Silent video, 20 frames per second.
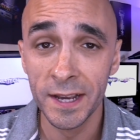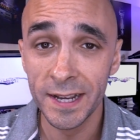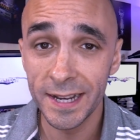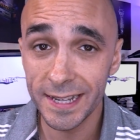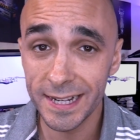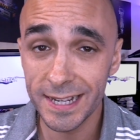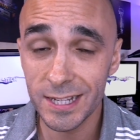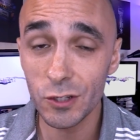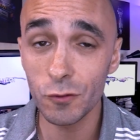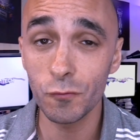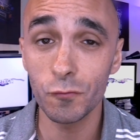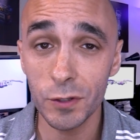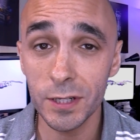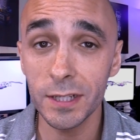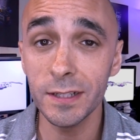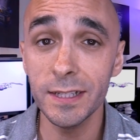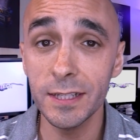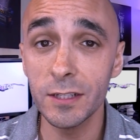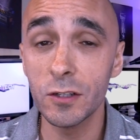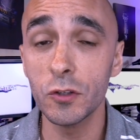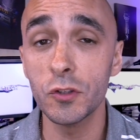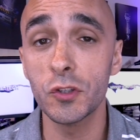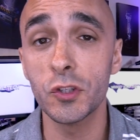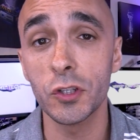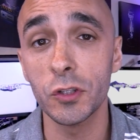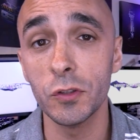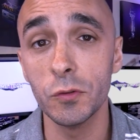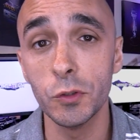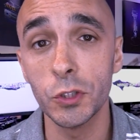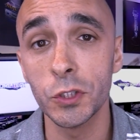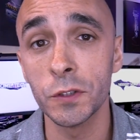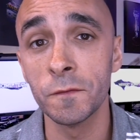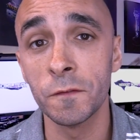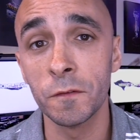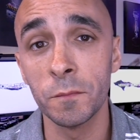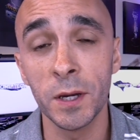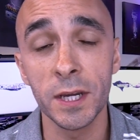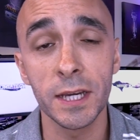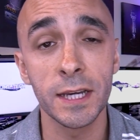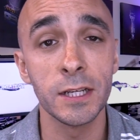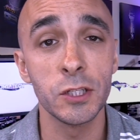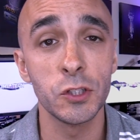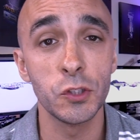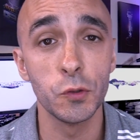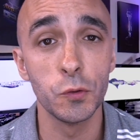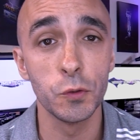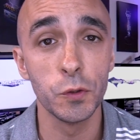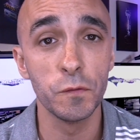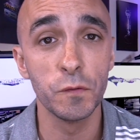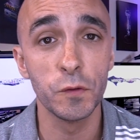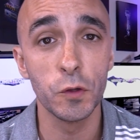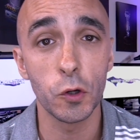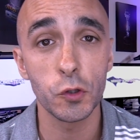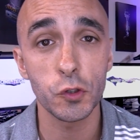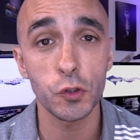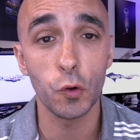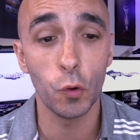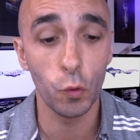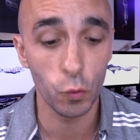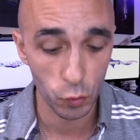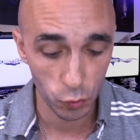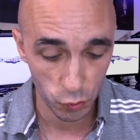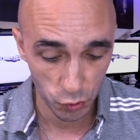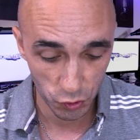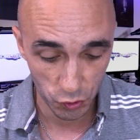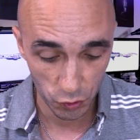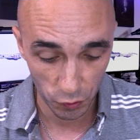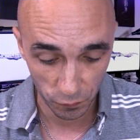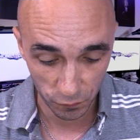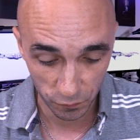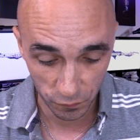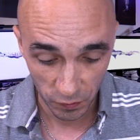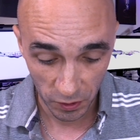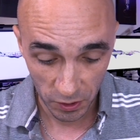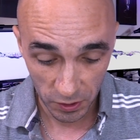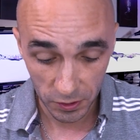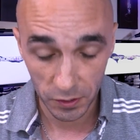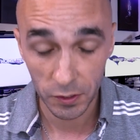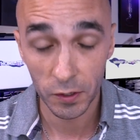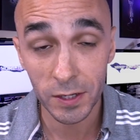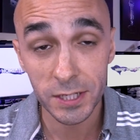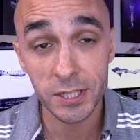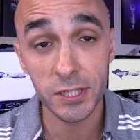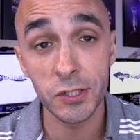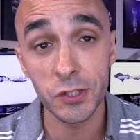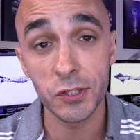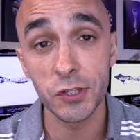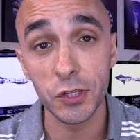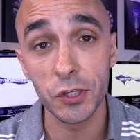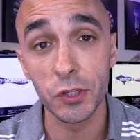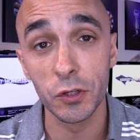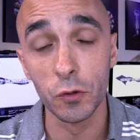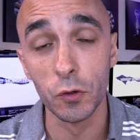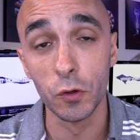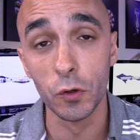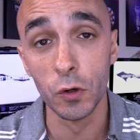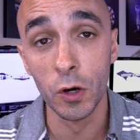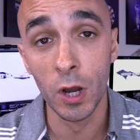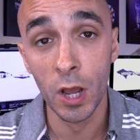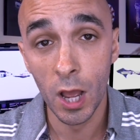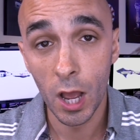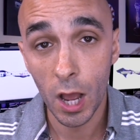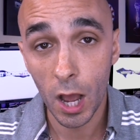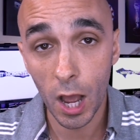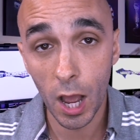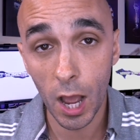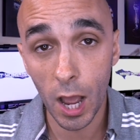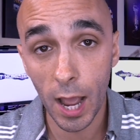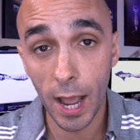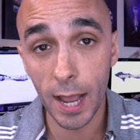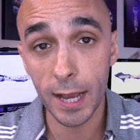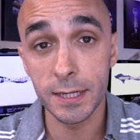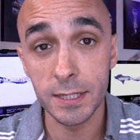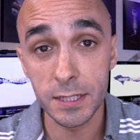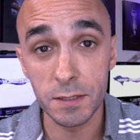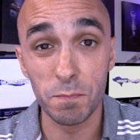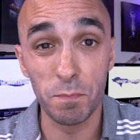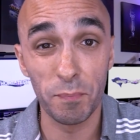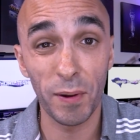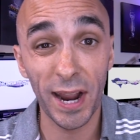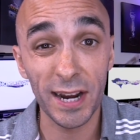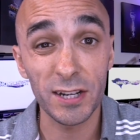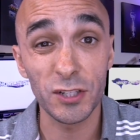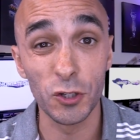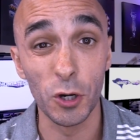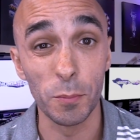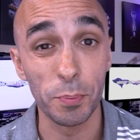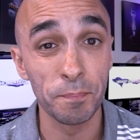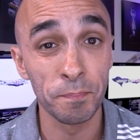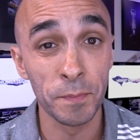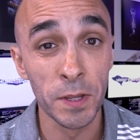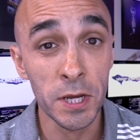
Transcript: It is a really good solution for making sure you've got all your stuff nice and secure uh, and backed up.